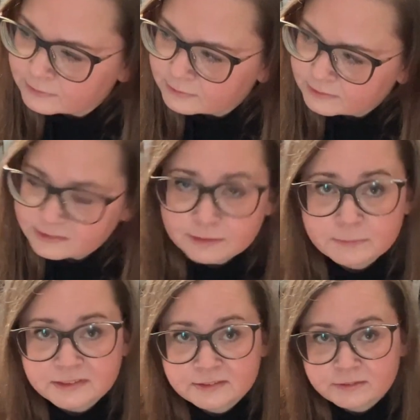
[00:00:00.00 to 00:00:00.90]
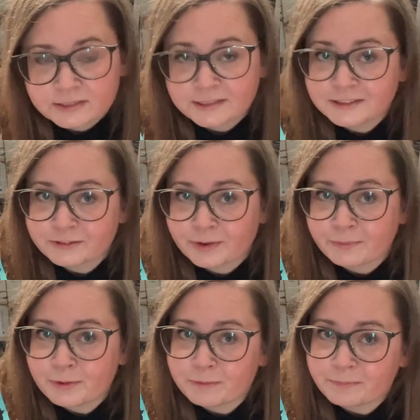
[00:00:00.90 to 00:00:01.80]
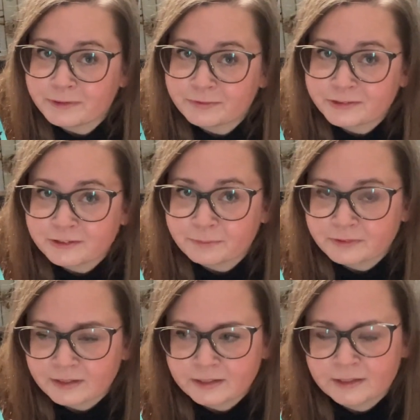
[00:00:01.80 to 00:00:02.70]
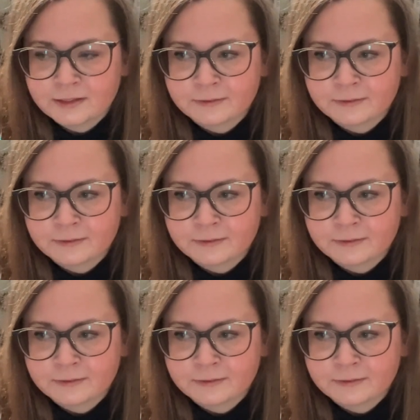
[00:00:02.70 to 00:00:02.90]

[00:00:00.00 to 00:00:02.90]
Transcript: it's a mystery, so I'm hoping for something